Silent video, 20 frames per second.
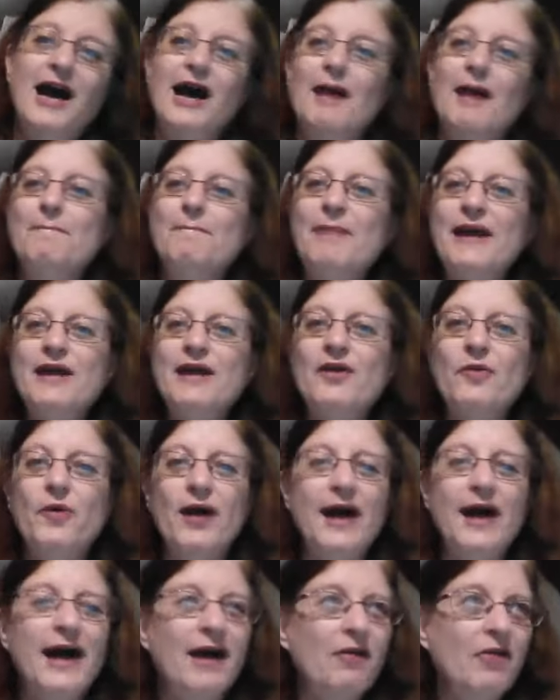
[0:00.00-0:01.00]

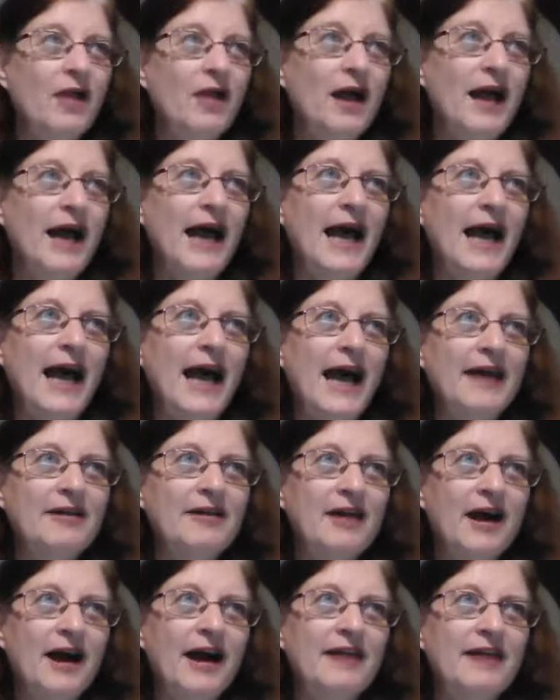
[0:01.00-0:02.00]
Bakewell,
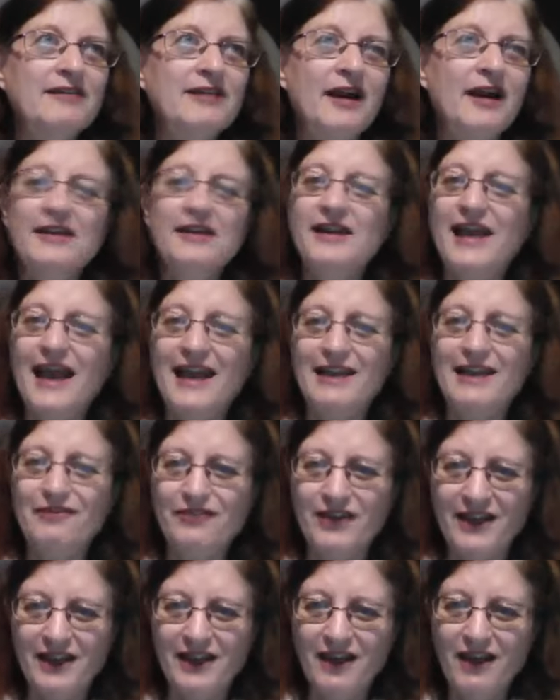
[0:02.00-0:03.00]
and I've done
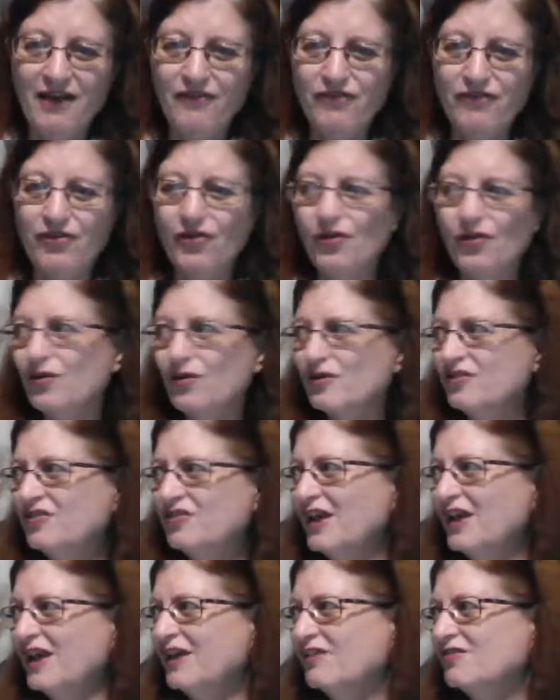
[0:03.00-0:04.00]
caving for
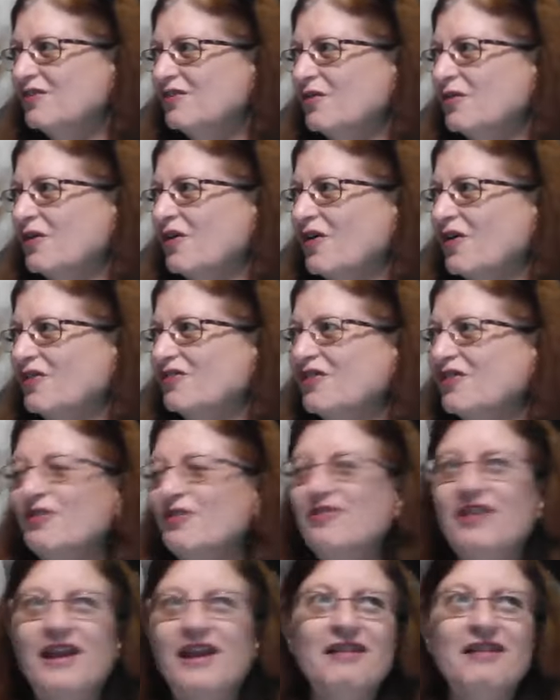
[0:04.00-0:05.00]
C. So we could do
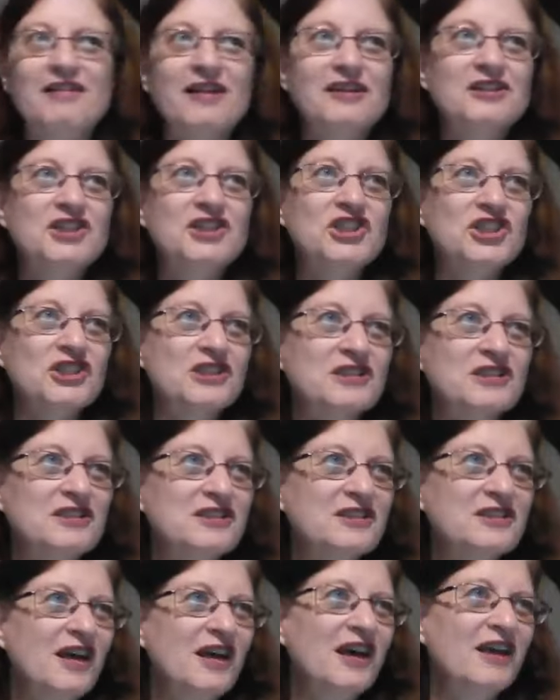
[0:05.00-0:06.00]
D,
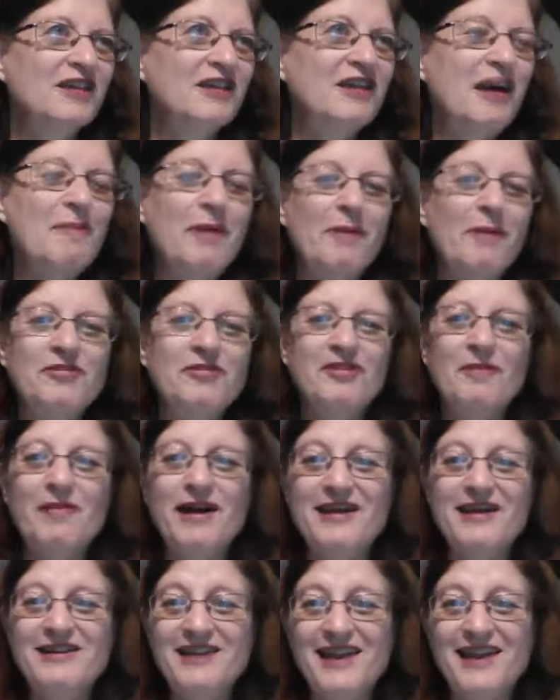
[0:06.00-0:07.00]
dungeons. Come up with some
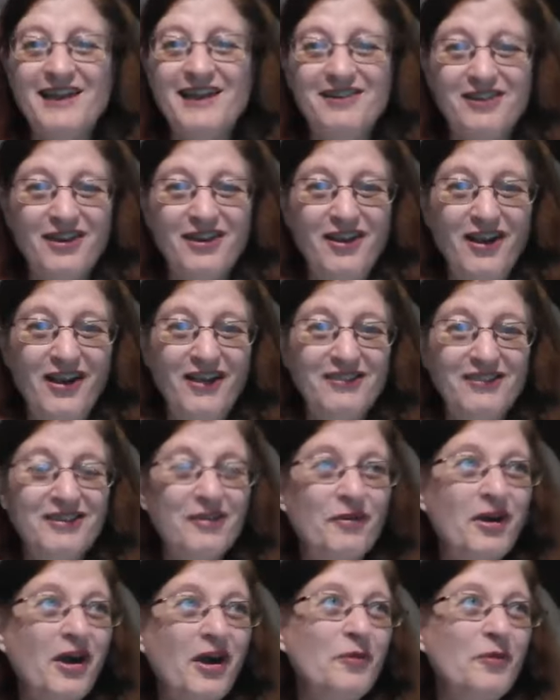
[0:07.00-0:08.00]
ideas.
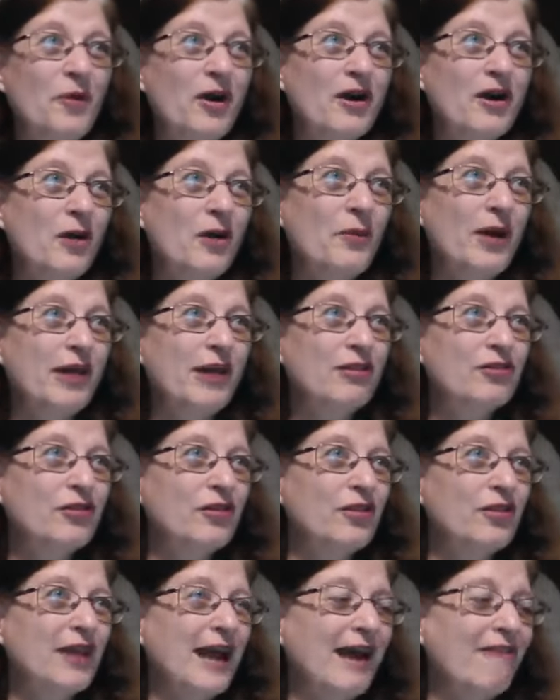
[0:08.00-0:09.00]
So we're going to work our way
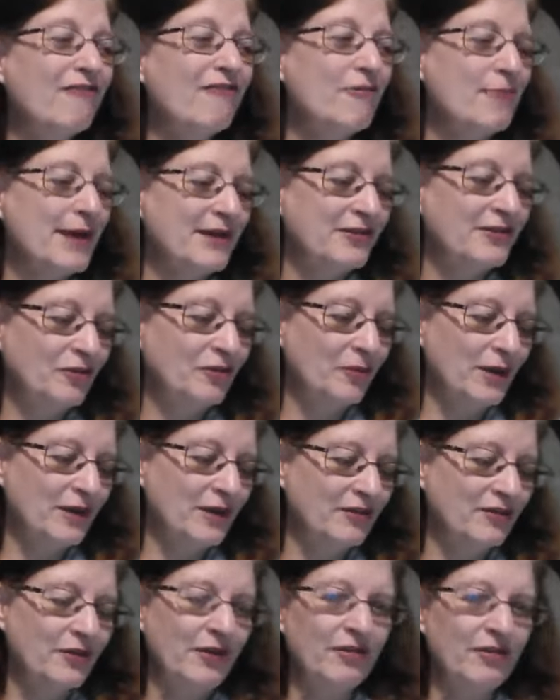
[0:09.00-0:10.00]
through the alphabet as well
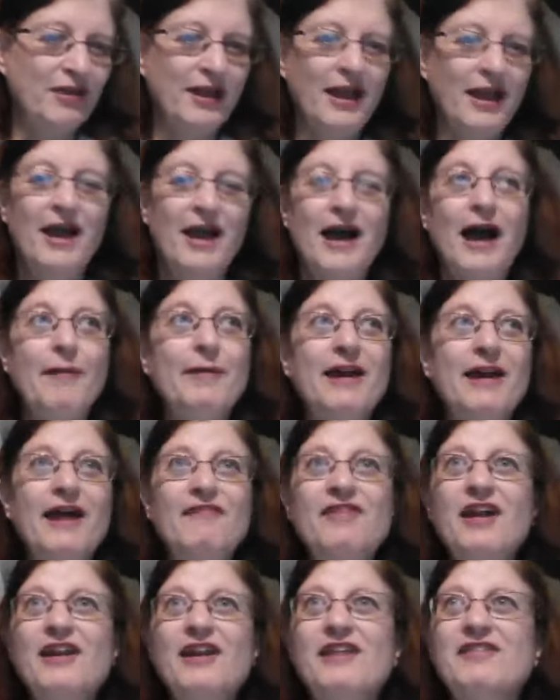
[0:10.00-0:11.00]
as do anything. I mean,
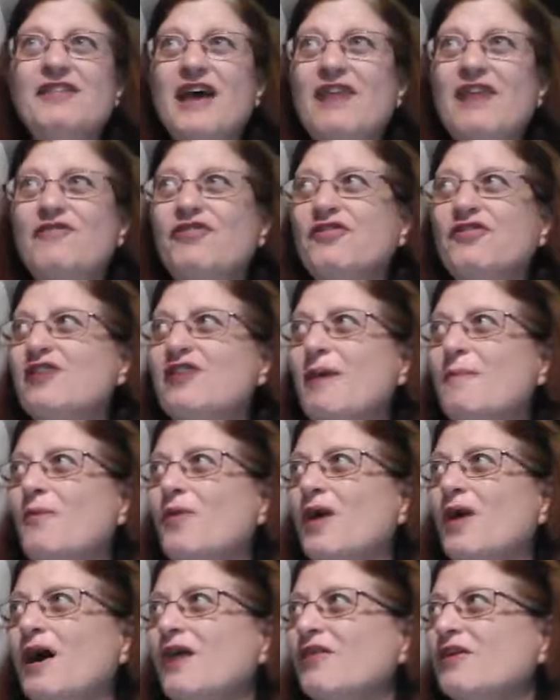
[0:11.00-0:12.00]
I've done a Z for
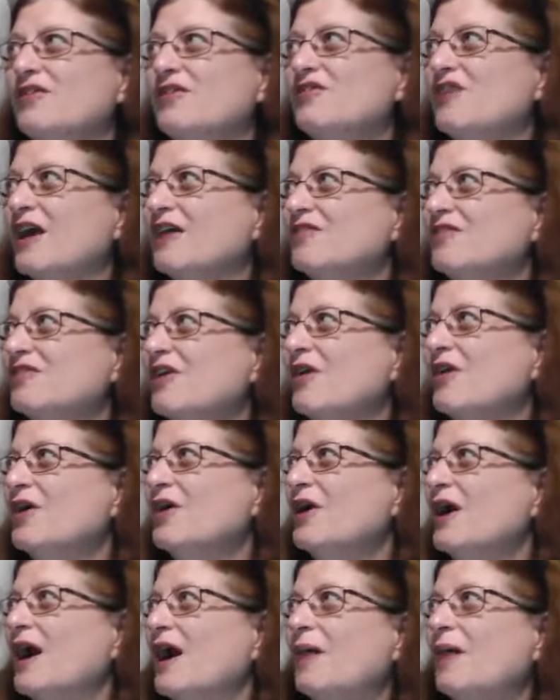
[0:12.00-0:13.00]
zipwire this year, so
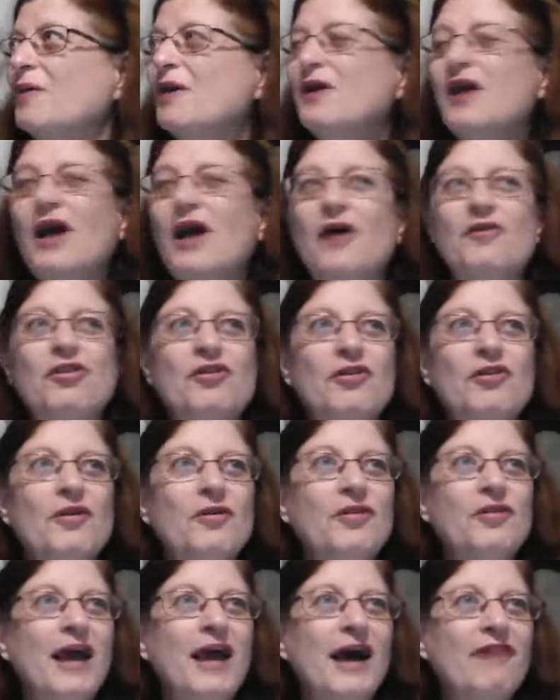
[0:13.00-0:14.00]
I'm going to go
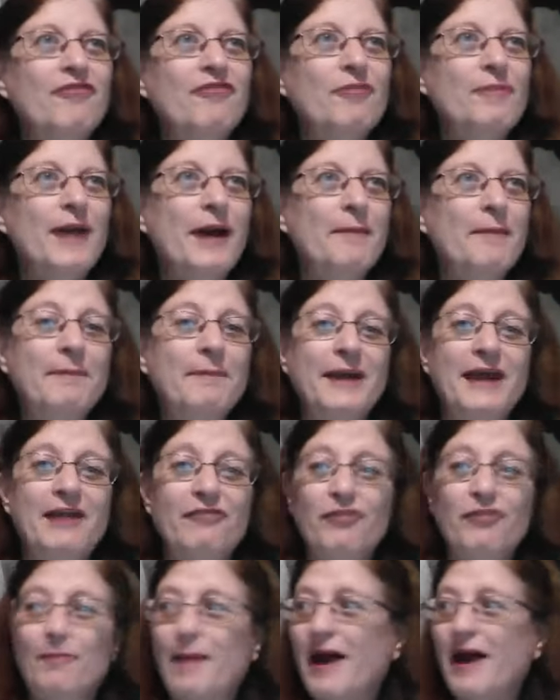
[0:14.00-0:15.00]
through the alphabet, and P
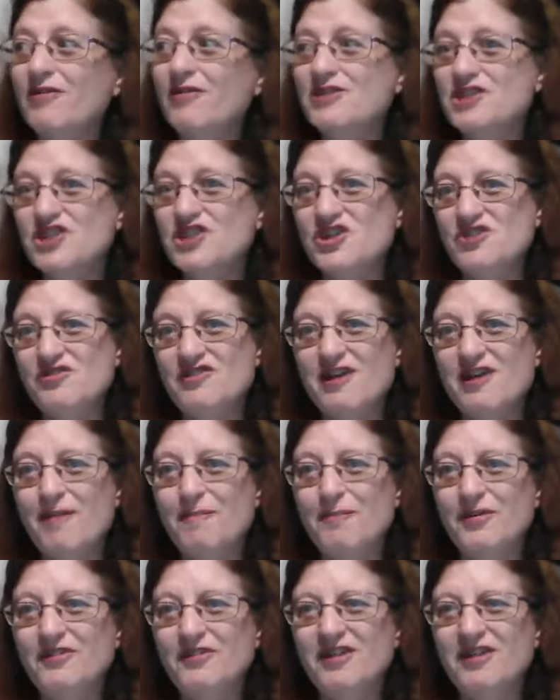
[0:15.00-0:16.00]
for parachute
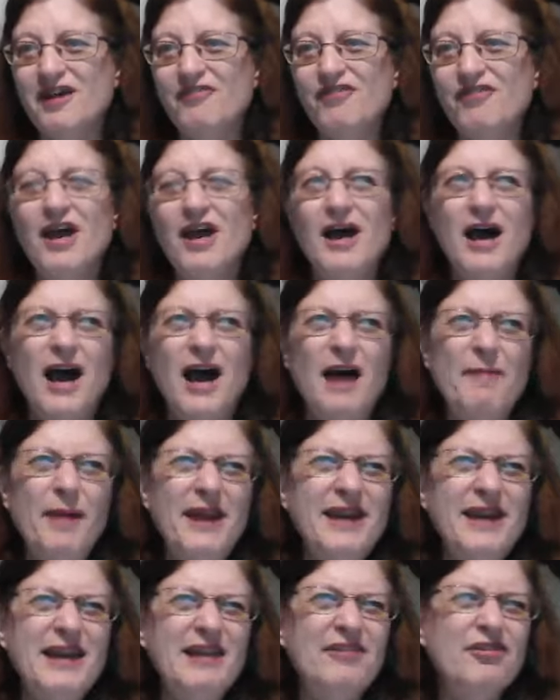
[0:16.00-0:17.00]
jump and stuff. I
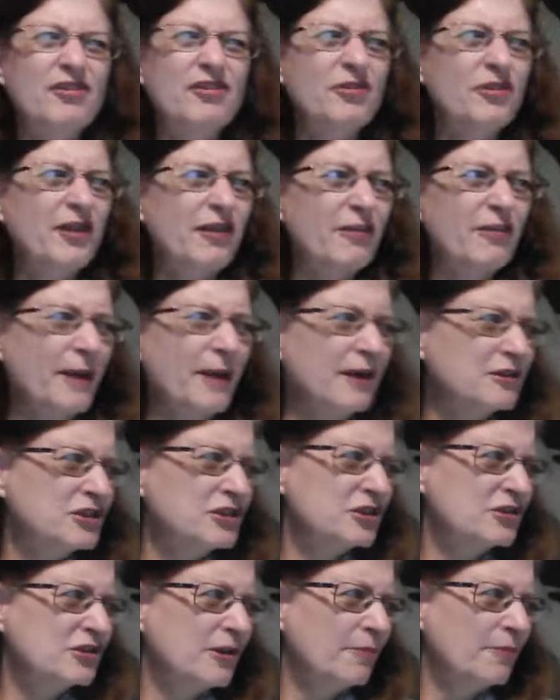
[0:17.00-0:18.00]
might need to do another
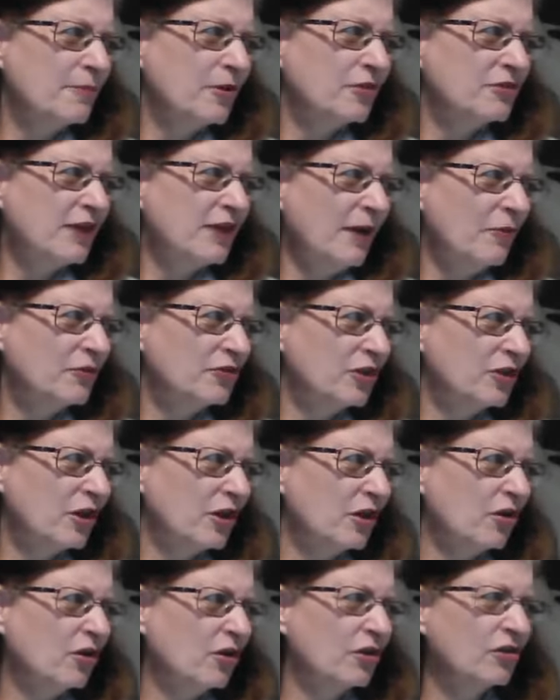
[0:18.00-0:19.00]
parachute jump because that was a
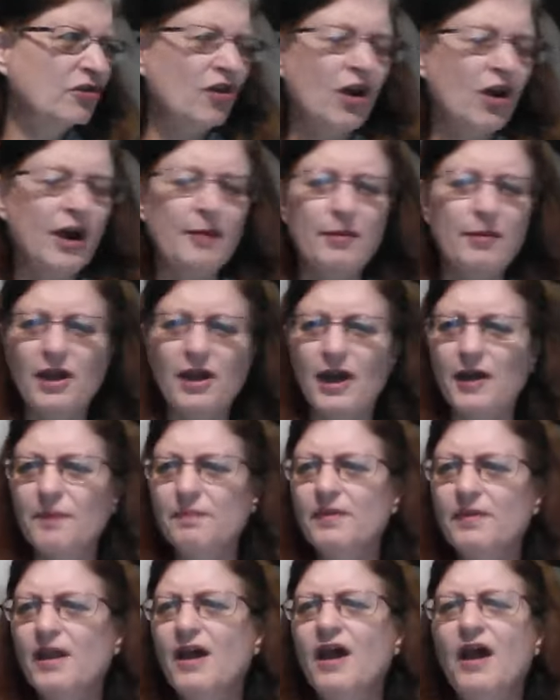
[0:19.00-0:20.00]
long time ago.
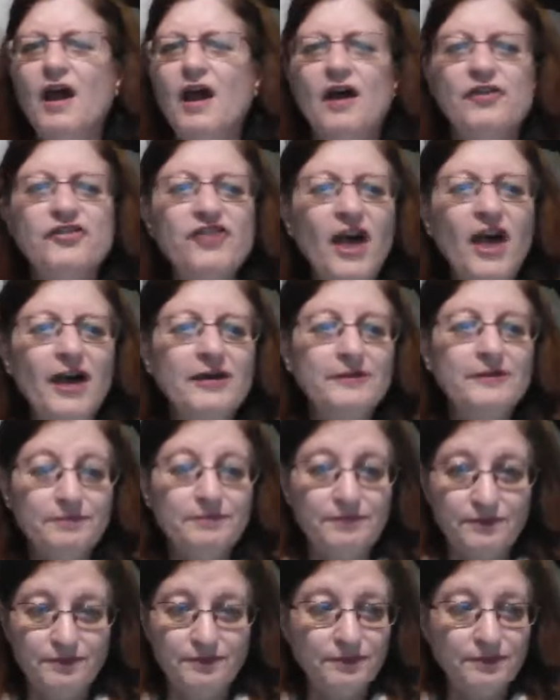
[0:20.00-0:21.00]
So
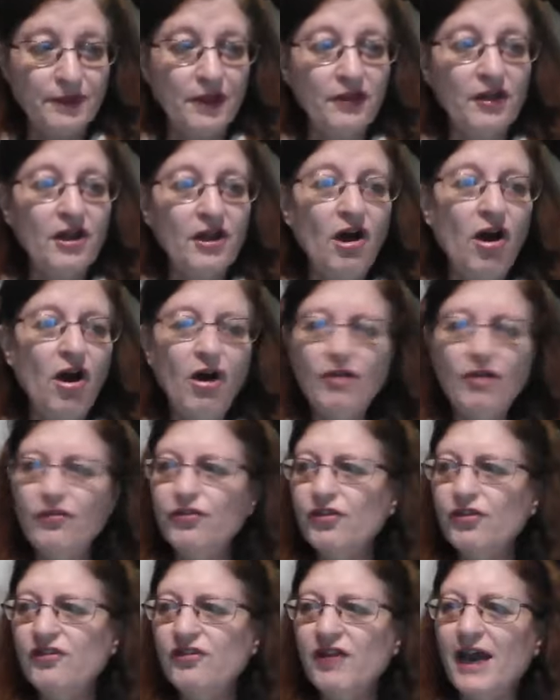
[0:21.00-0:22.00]
the card
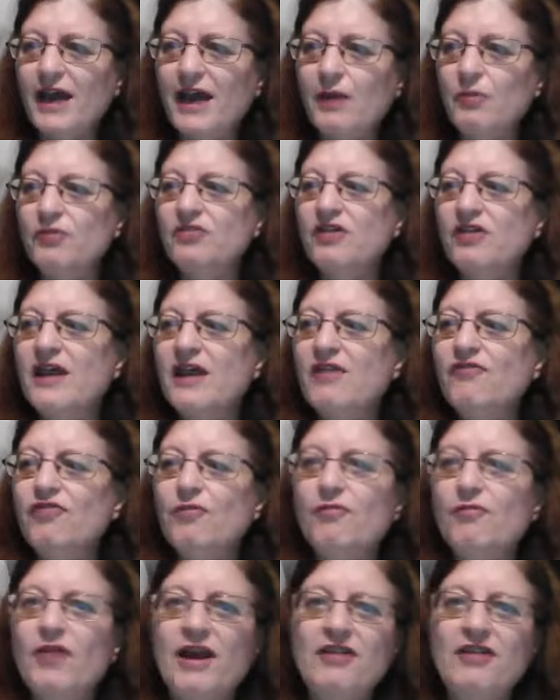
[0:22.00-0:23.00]
for the day was taken
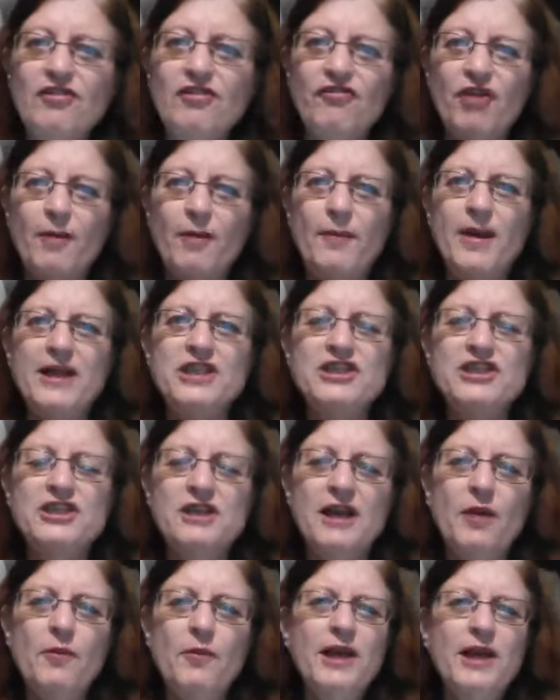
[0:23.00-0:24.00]
from Raise Your Vibration.
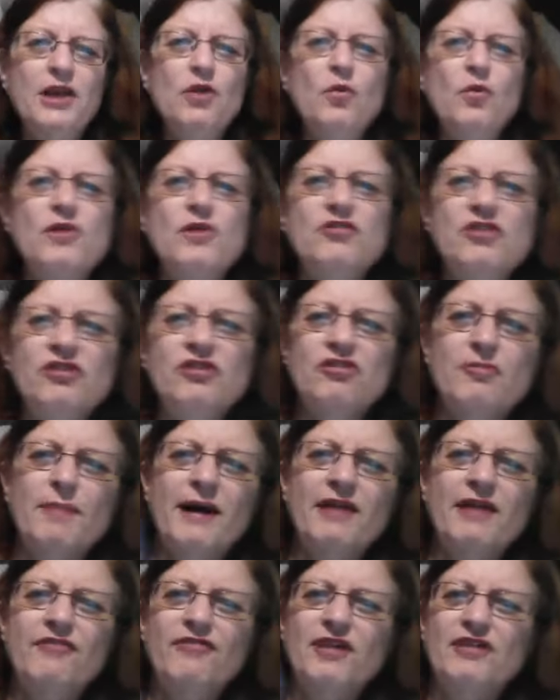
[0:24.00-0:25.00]
Now, when you're wanting to
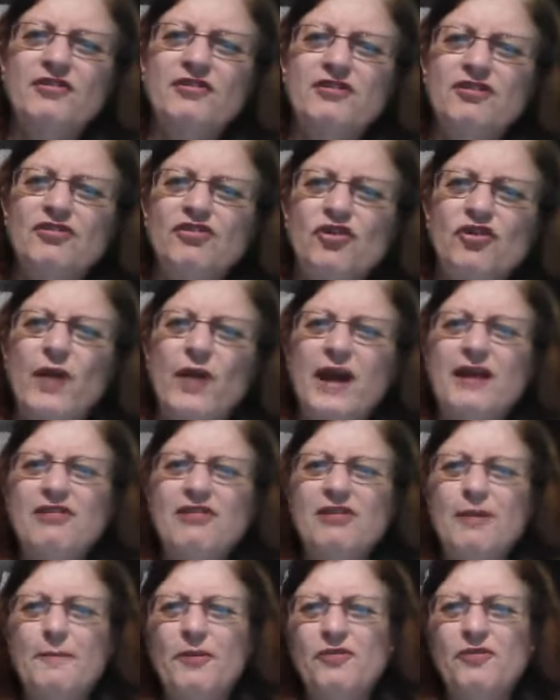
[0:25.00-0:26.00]
manifest and do
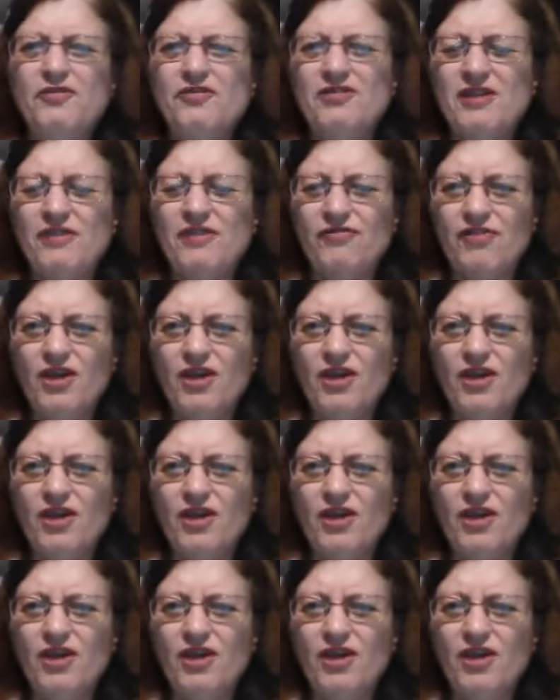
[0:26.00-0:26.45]
anything positive,